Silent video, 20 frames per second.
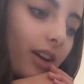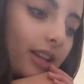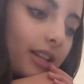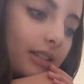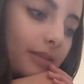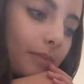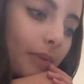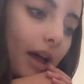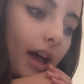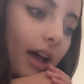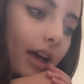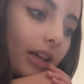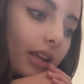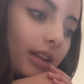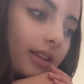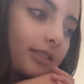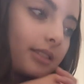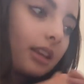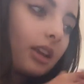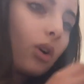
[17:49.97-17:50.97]
as
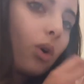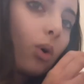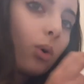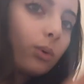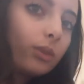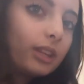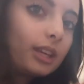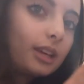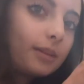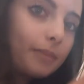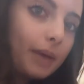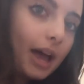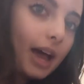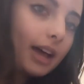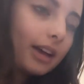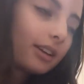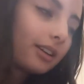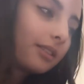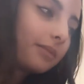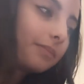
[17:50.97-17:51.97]
bad as like holding it
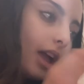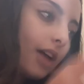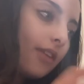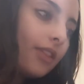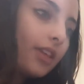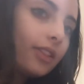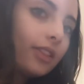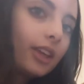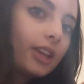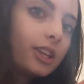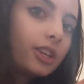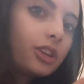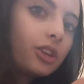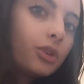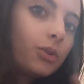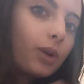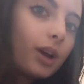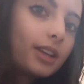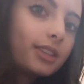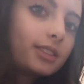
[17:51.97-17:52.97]
back and then like
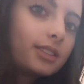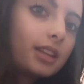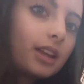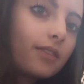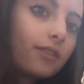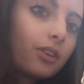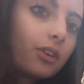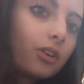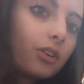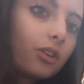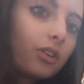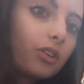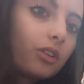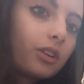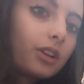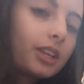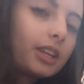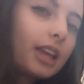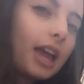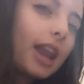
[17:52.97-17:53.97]
you guys never
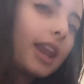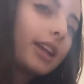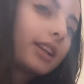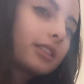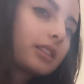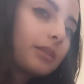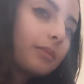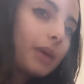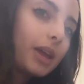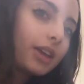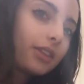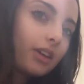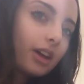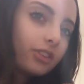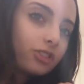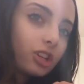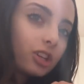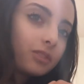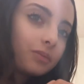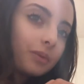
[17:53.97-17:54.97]
getting to make
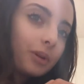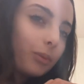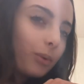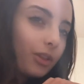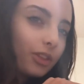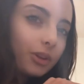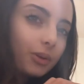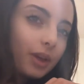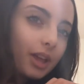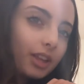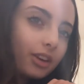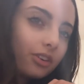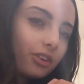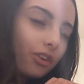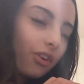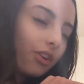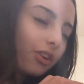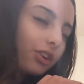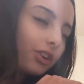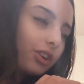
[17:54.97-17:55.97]
that judgment whether you hate it or
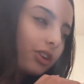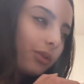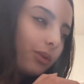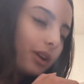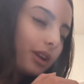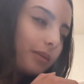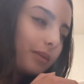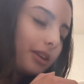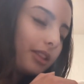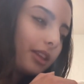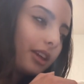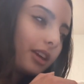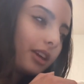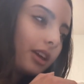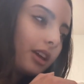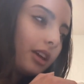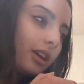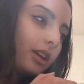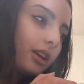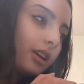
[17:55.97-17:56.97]
not. You know what I mean?
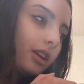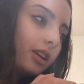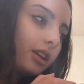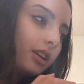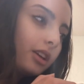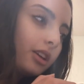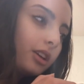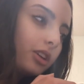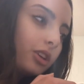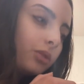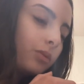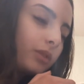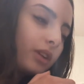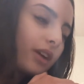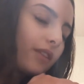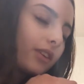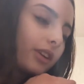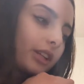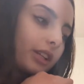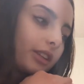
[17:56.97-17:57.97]
Like, you
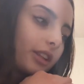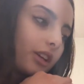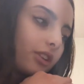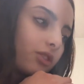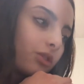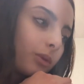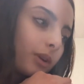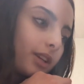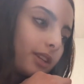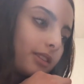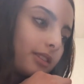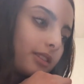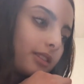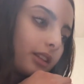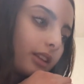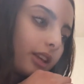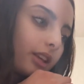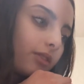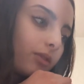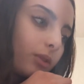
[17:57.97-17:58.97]
never get that choice
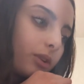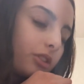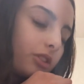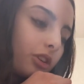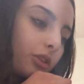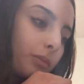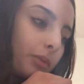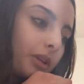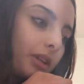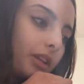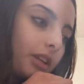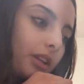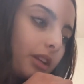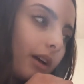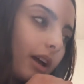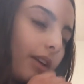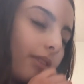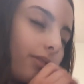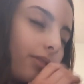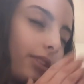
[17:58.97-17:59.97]
to like voice your opinion.
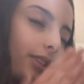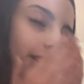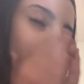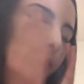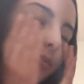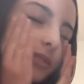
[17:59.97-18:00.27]
I feel like I'm